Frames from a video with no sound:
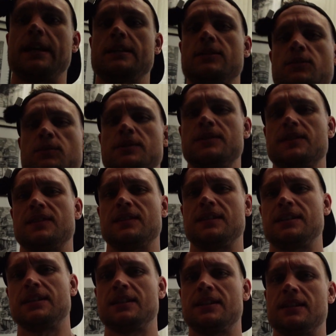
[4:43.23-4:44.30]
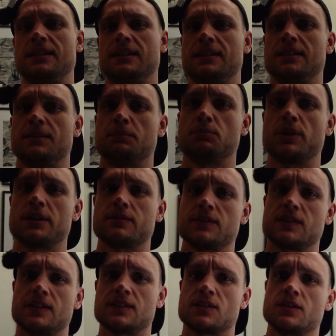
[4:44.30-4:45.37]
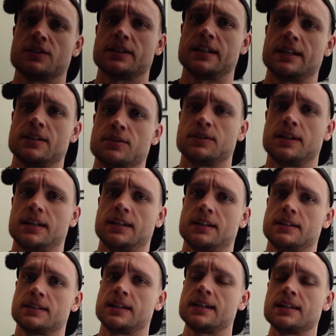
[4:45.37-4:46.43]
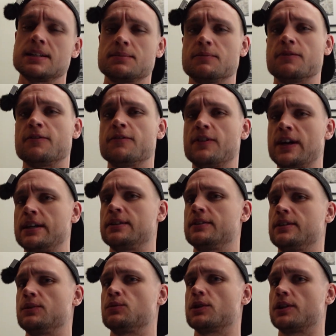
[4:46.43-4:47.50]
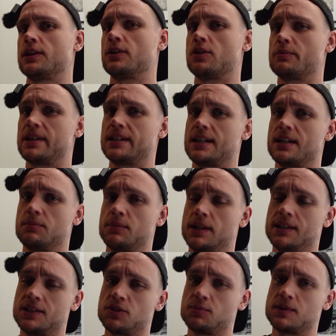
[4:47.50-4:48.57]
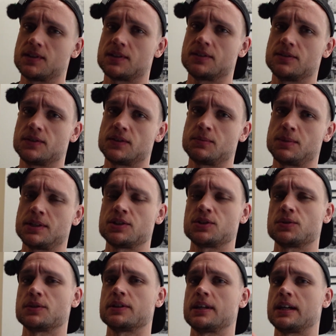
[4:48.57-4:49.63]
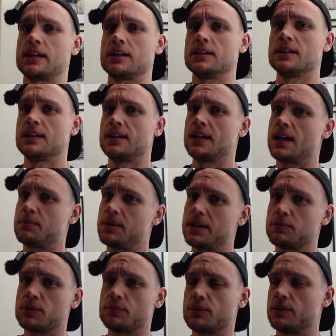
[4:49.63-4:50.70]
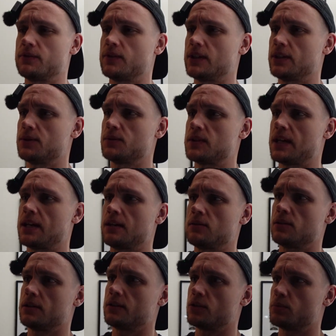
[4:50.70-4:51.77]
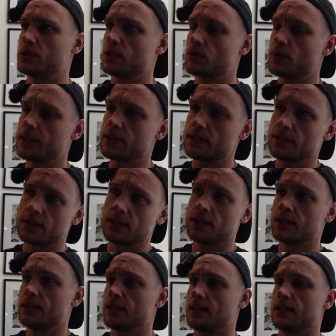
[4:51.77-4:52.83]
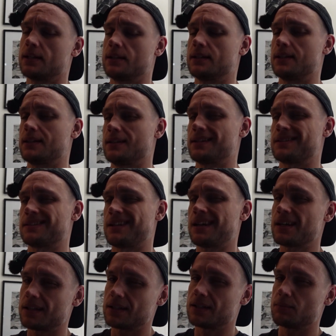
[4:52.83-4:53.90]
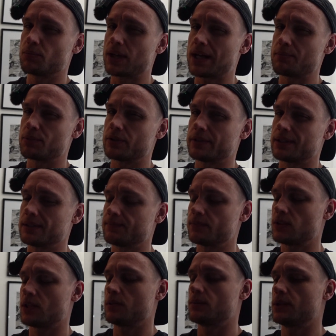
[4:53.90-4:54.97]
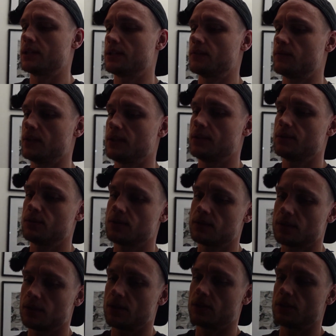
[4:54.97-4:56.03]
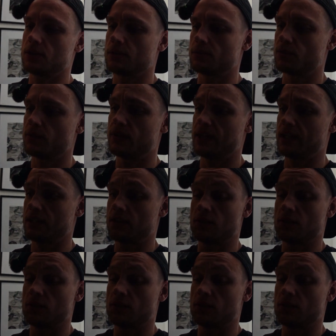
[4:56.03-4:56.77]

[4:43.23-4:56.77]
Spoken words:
as you can see, the breakfast has gone down, and I am finally working on my time management skills to make sure that I'm able to put videos out a little bit quicker and get things edited properly, so that way the videos are providing